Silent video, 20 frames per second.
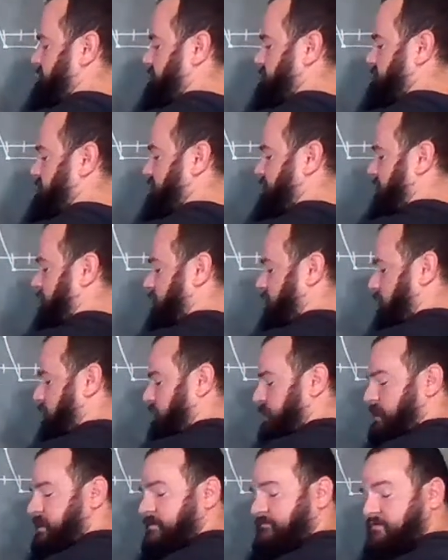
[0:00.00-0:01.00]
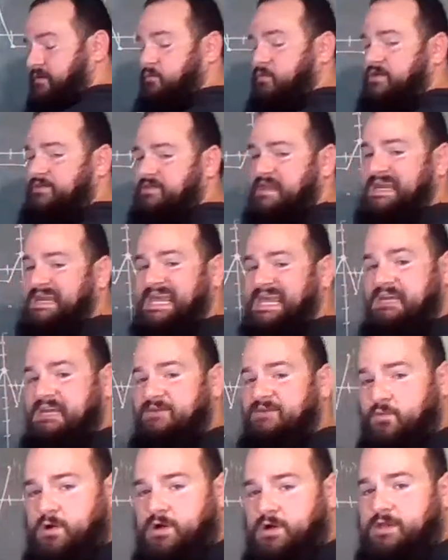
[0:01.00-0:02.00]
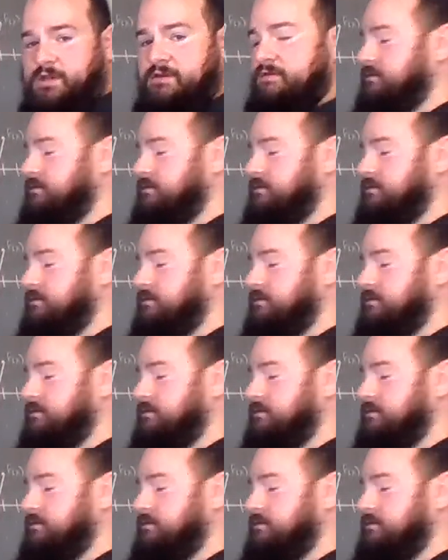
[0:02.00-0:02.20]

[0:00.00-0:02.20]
So if I was at -1